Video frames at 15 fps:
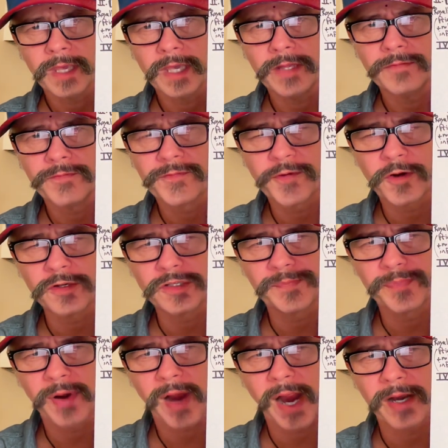in
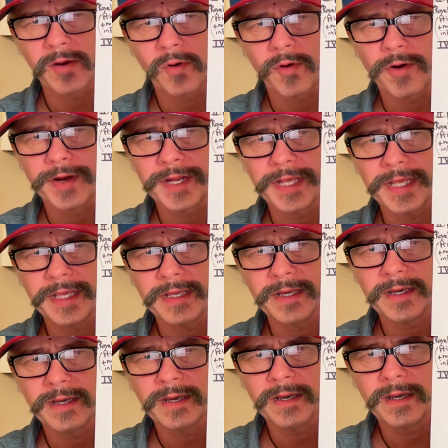first
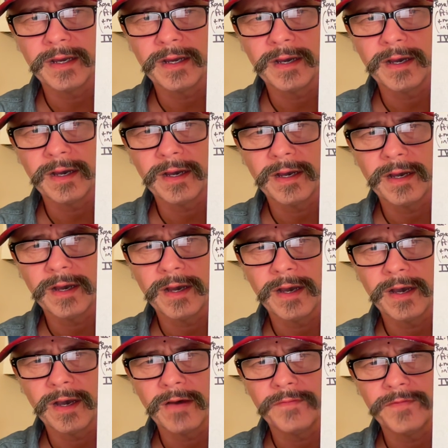priority
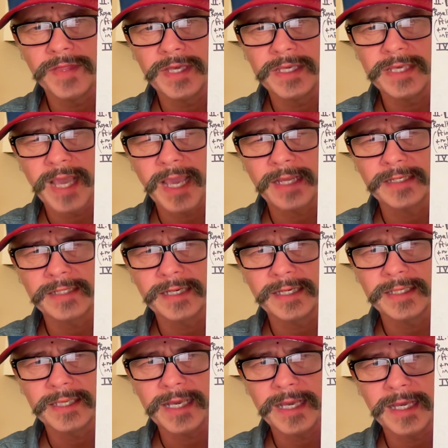of the yang to
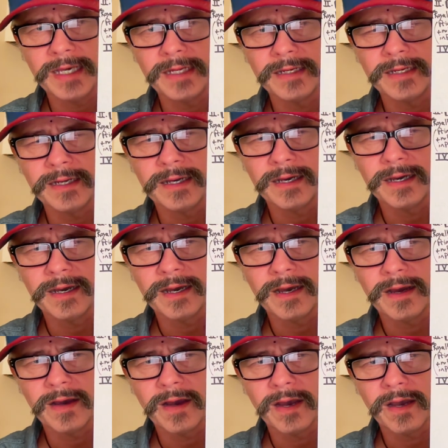yin
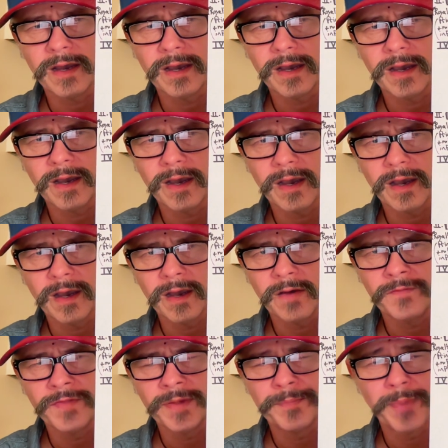
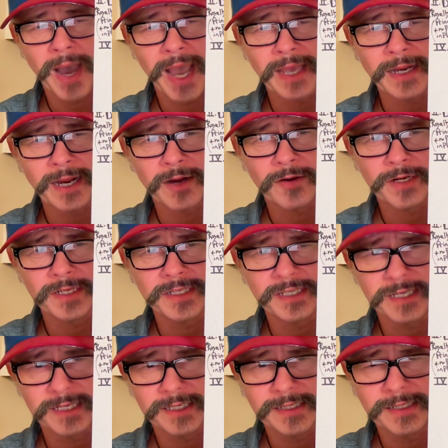of the binary
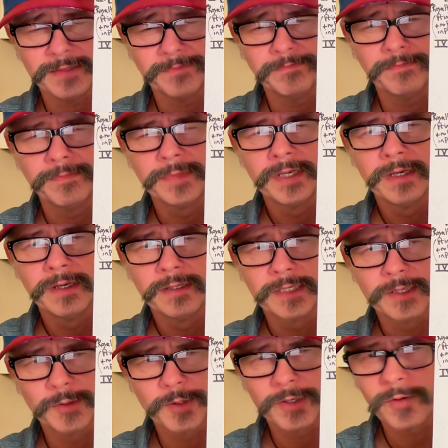system.
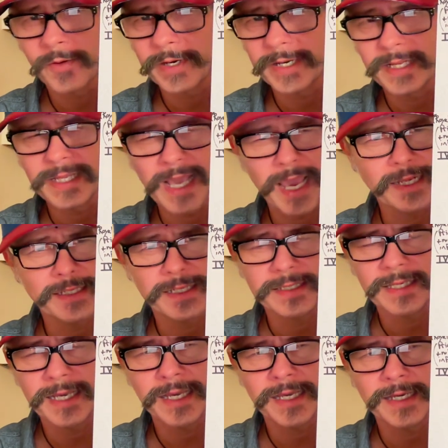So we're going to yang to
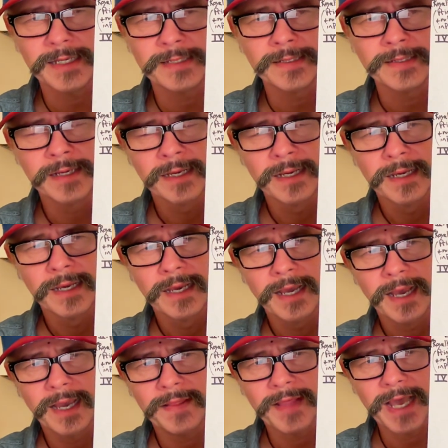yin,
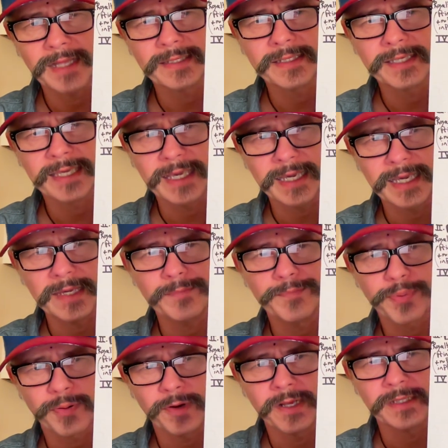and that's king,
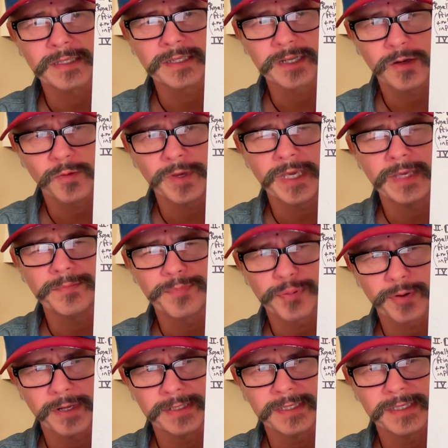prince, queen,
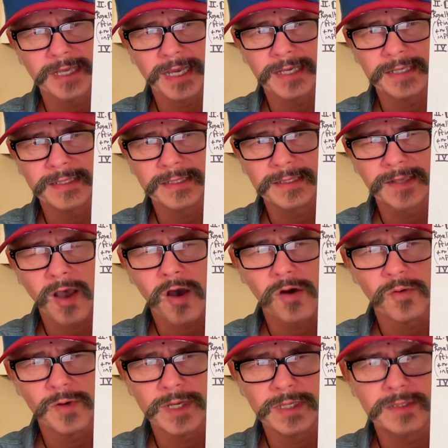princess,
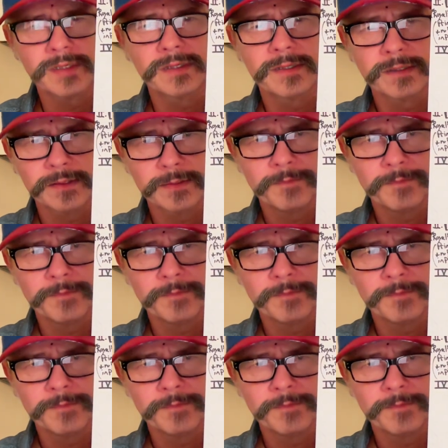always.